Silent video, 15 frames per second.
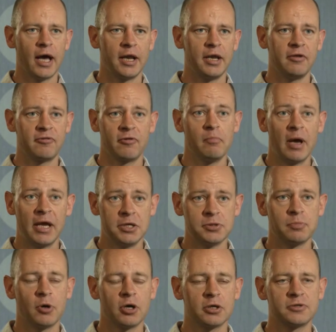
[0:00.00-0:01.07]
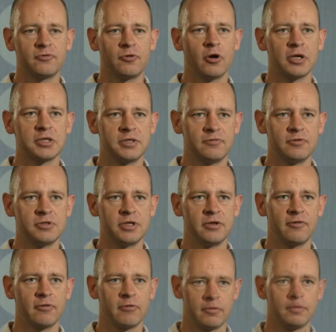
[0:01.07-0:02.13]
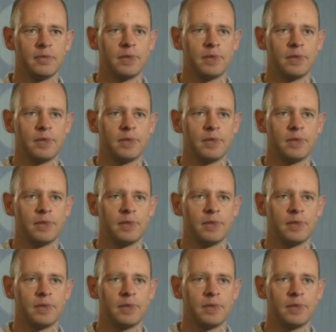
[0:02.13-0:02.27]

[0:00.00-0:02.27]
and it's a major part of our activities.